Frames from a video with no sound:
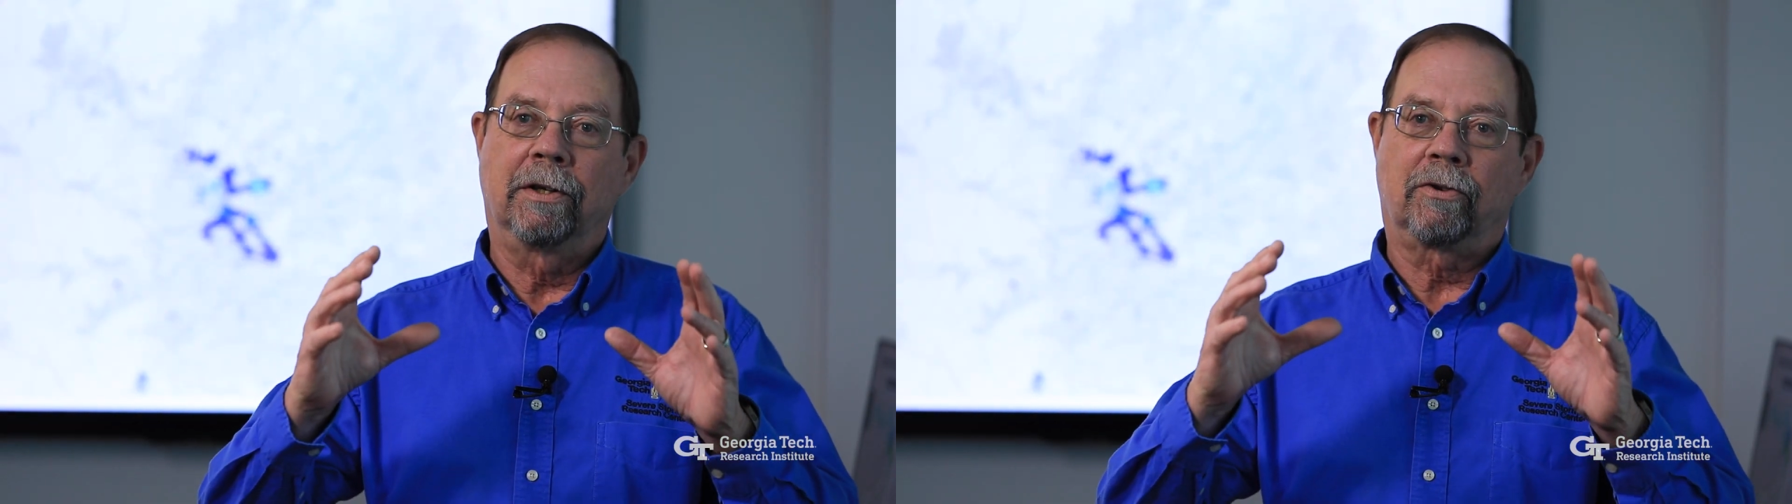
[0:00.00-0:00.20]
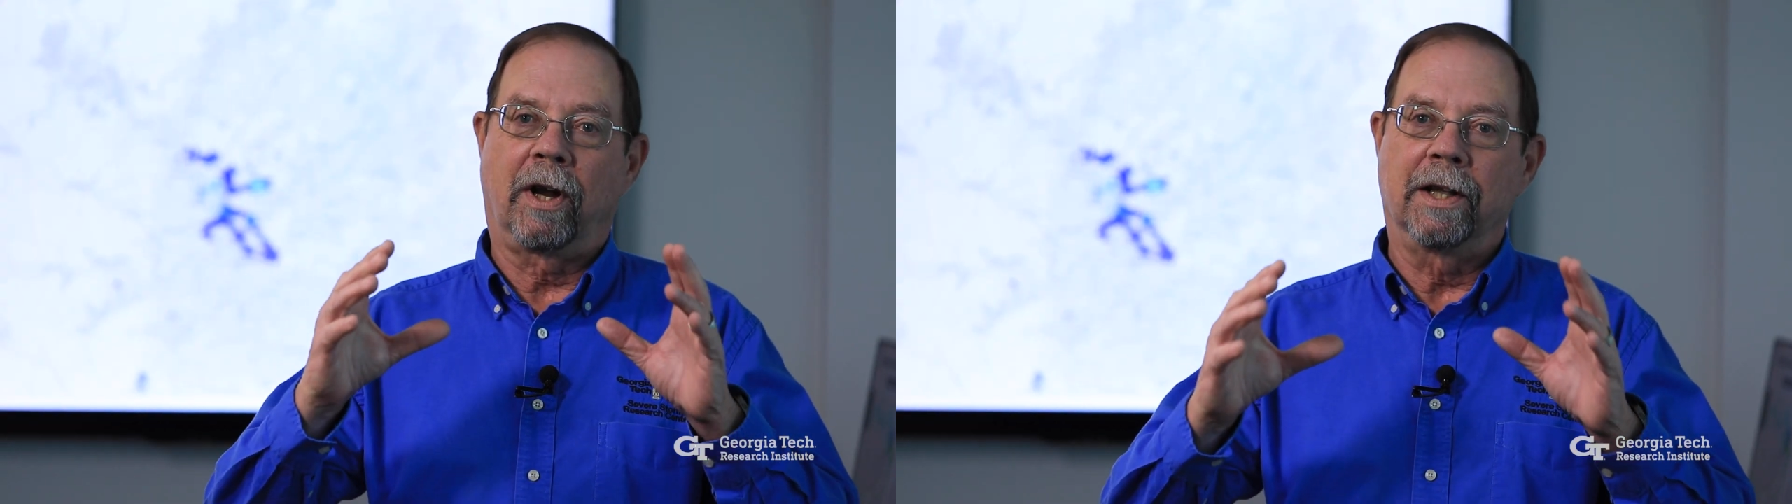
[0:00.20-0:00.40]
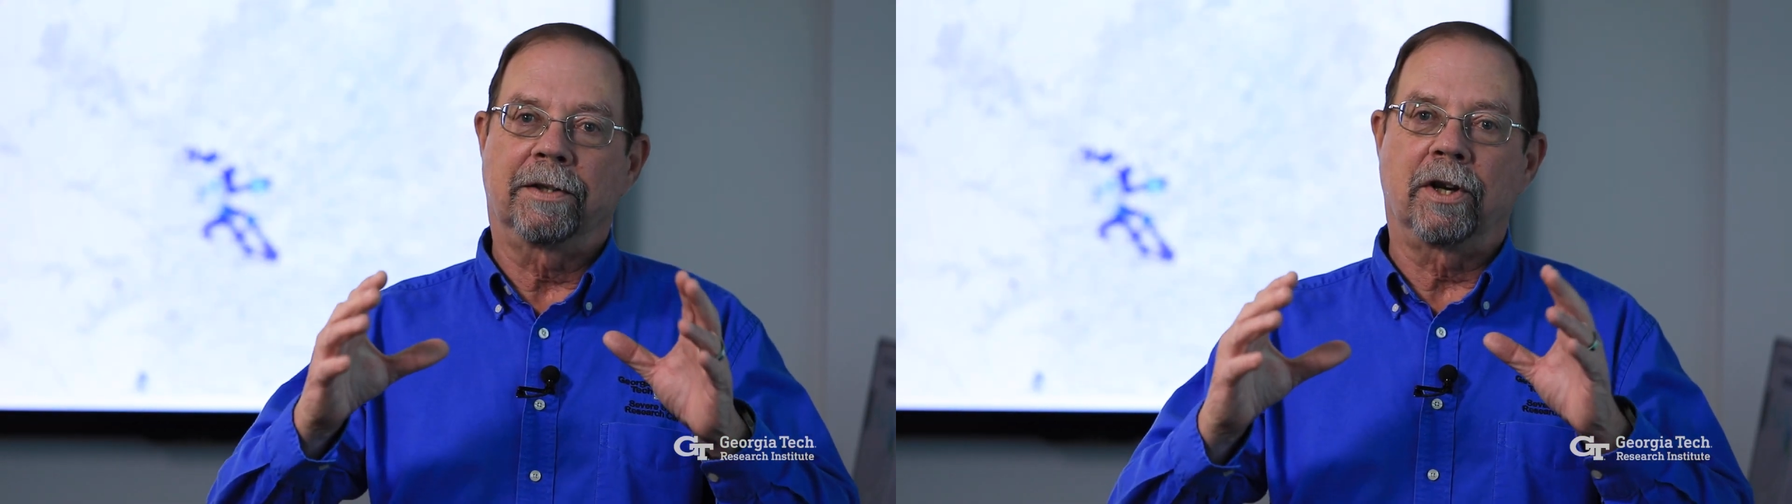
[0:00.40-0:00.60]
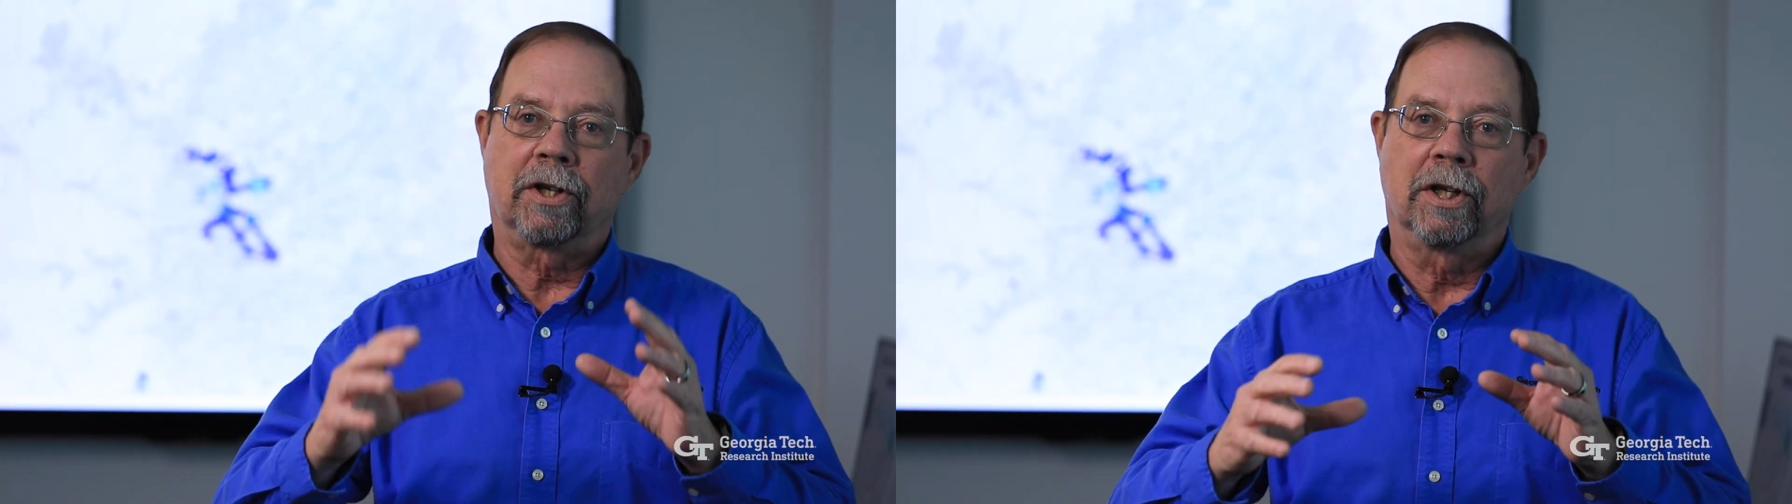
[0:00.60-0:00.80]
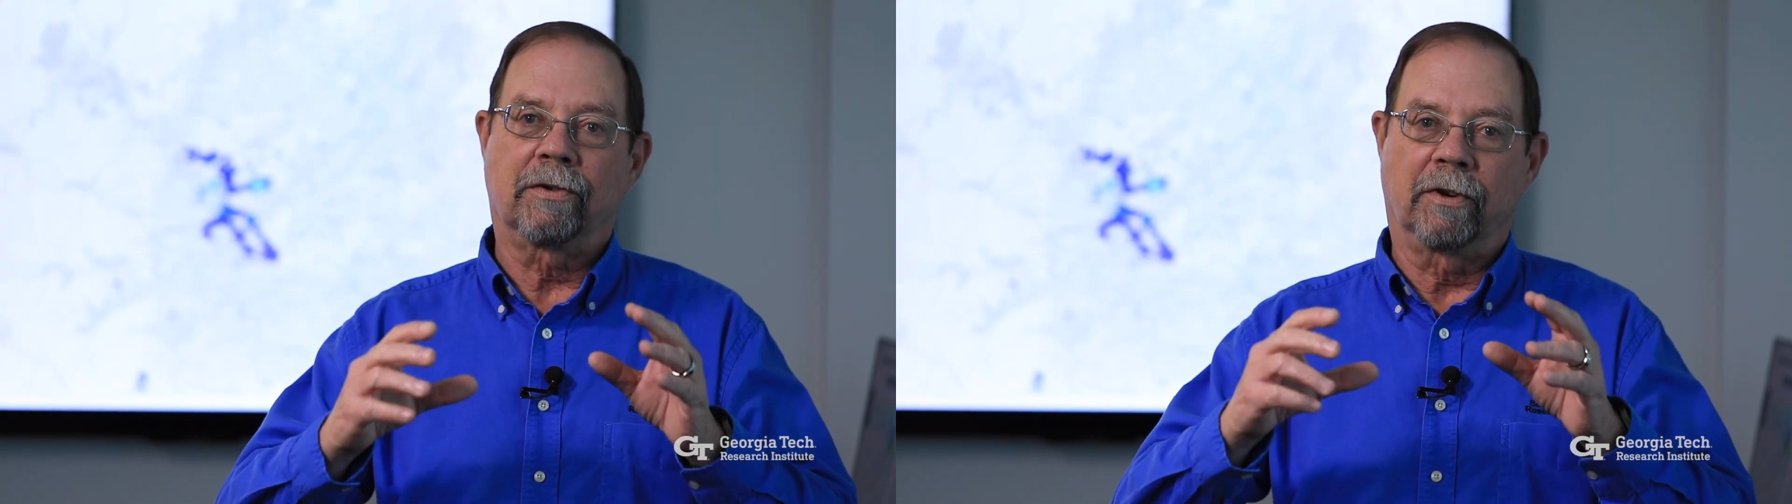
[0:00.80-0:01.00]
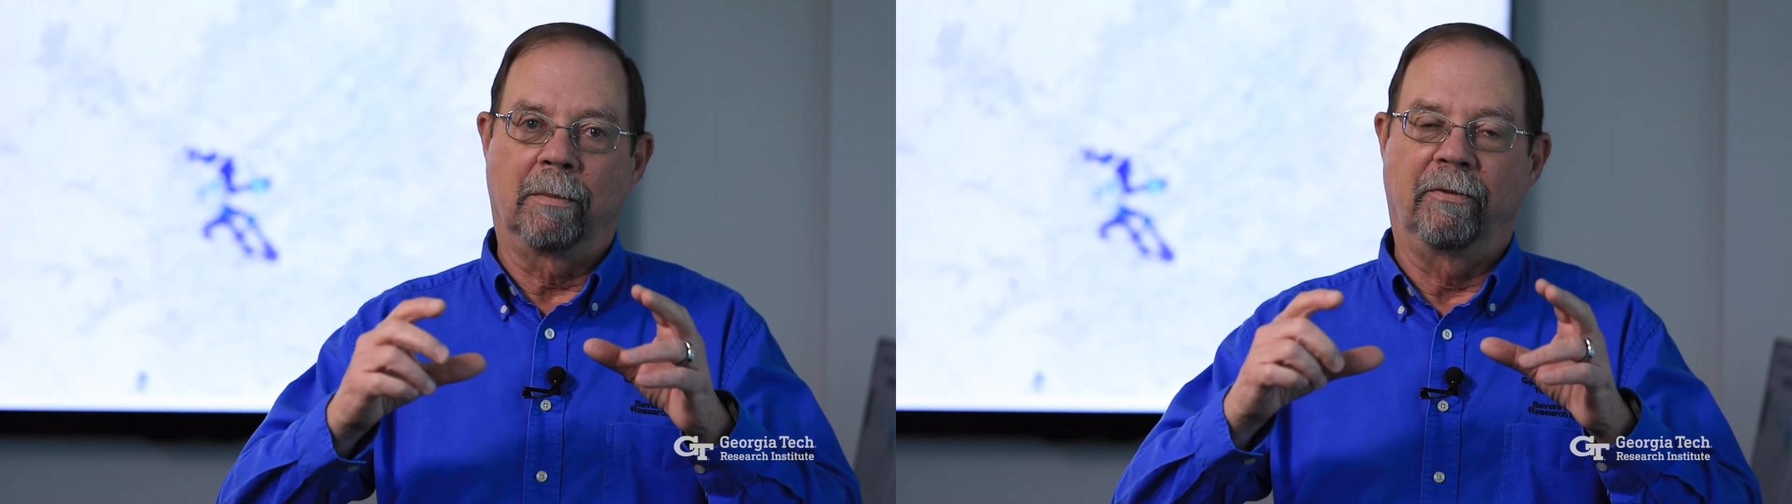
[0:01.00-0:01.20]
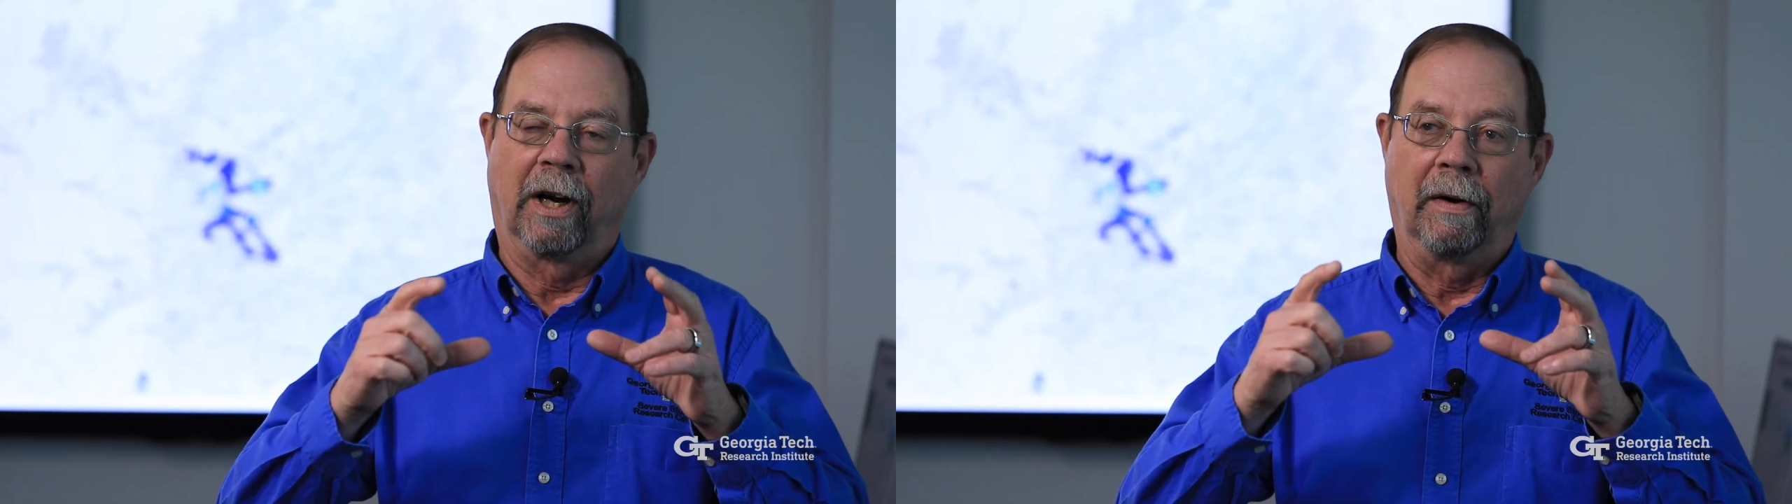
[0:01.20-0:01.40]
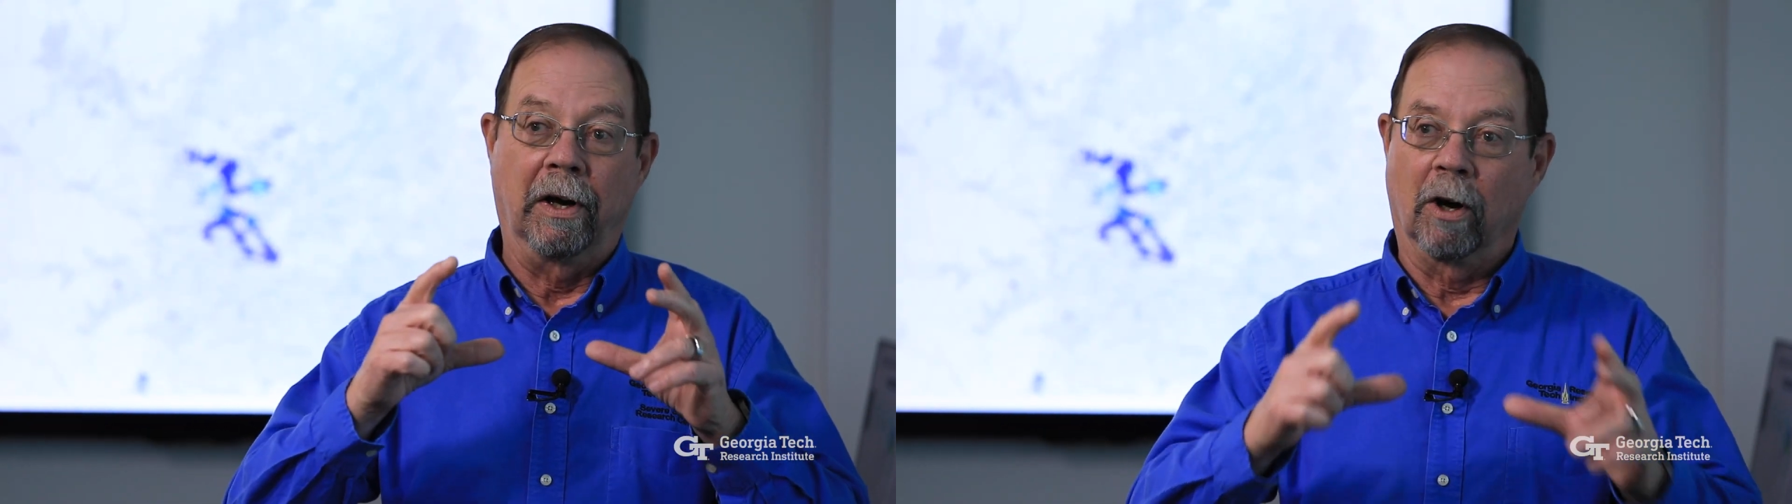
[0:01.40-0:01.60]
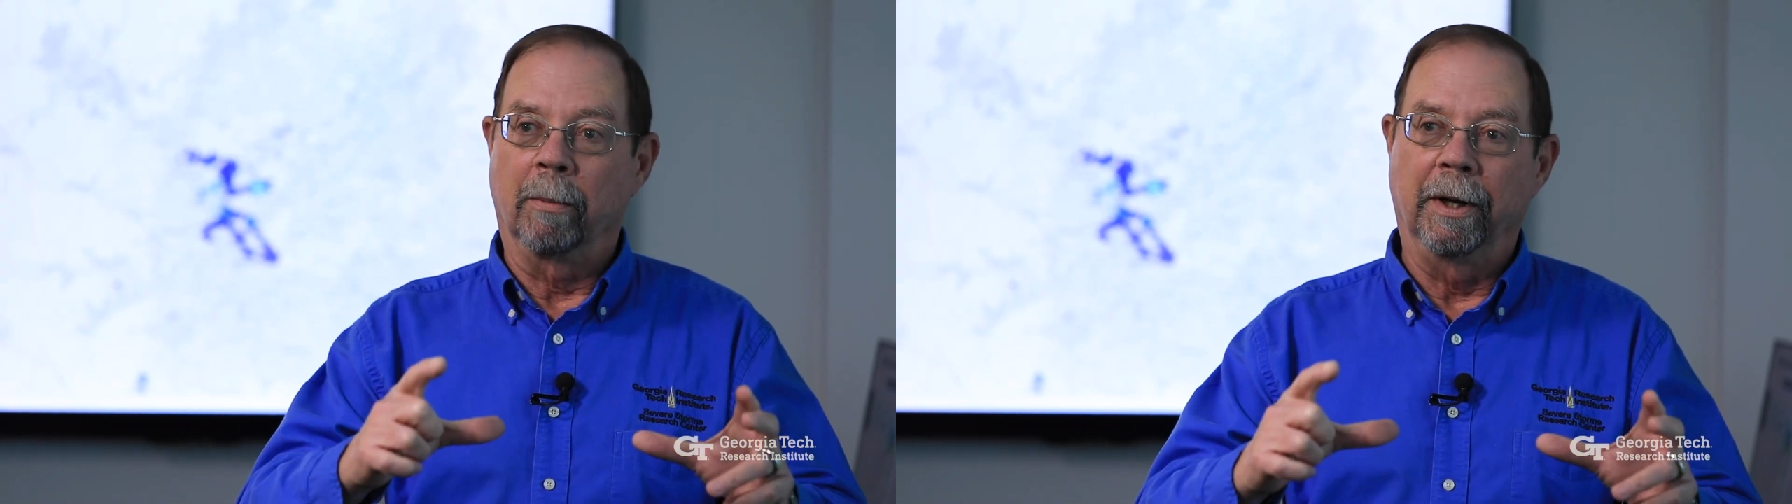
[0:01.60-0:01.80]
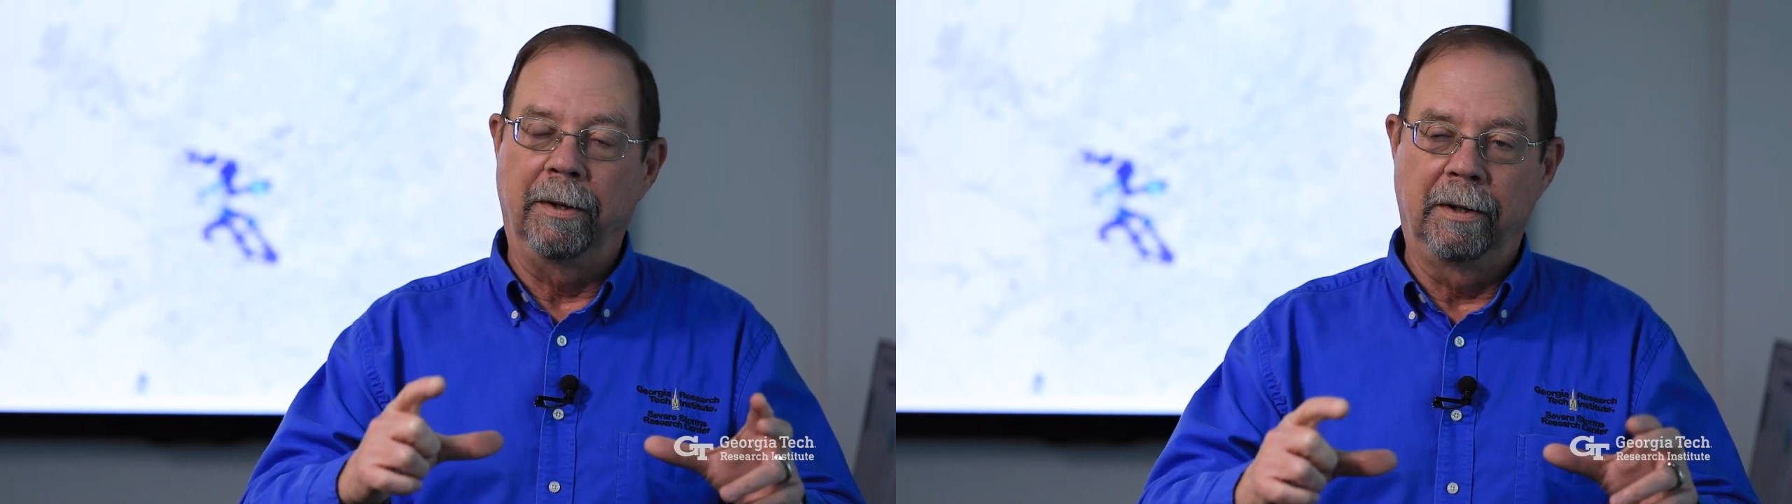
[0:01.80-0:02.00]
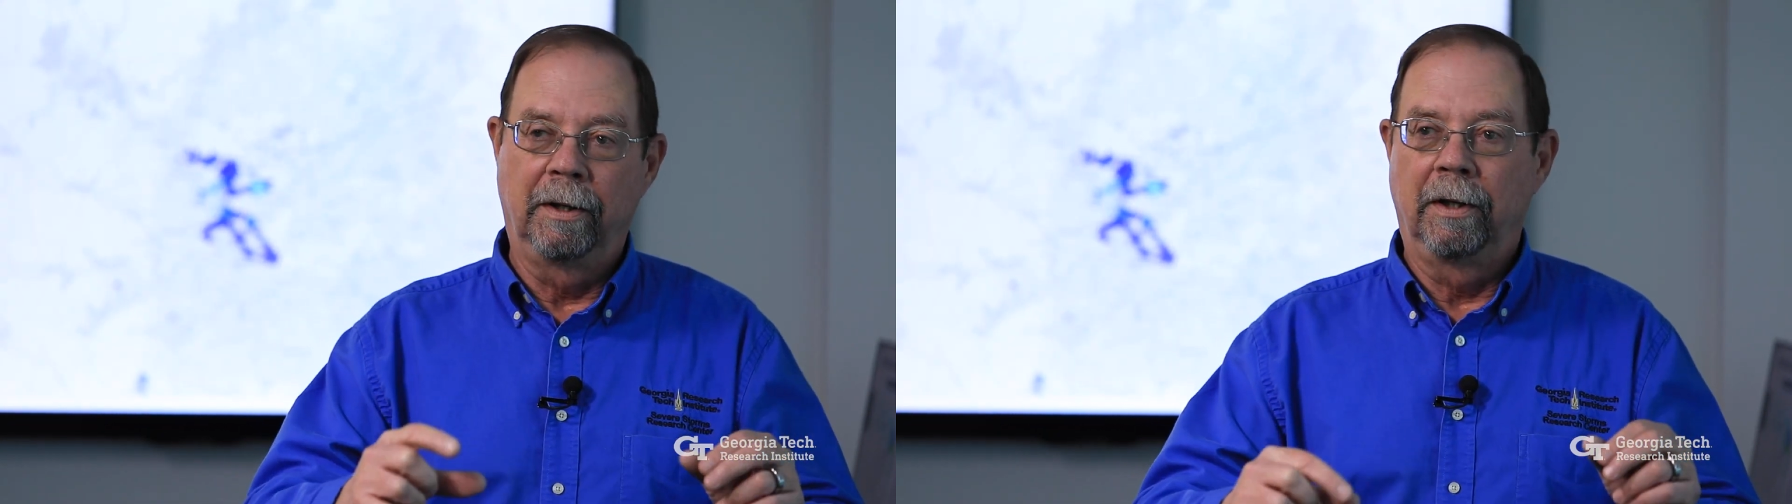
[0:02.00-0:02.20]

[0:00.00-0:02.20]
transitions from very urban